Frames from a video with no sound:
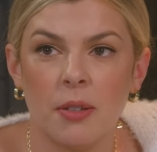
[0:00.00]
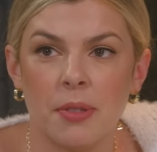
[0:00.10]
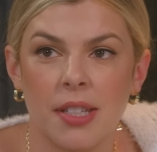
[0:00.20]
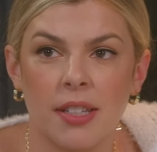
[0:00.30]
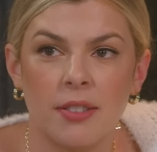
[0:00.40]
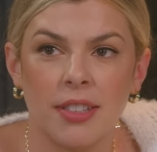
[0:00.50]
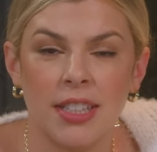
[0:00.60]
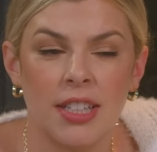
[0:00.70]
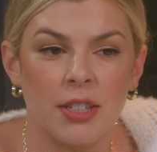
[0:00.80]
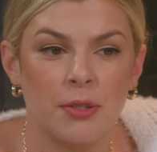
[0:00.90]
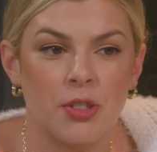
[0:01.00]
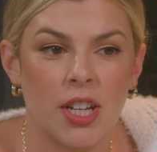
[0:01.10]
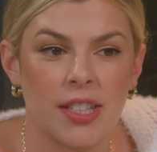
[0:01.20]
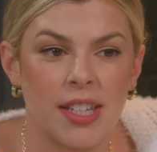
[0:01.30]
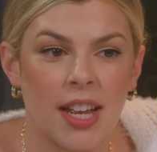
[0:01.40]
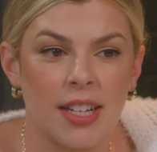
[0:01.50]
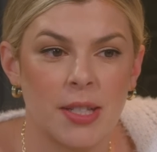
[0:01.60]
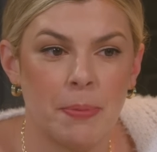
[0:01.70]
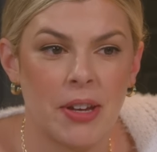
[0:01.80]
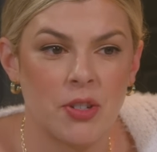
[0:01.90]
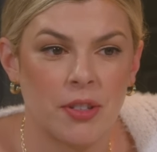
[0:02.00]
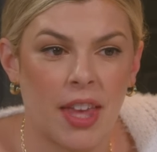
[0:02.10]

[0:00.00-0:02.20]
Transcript: it was literally you just ate special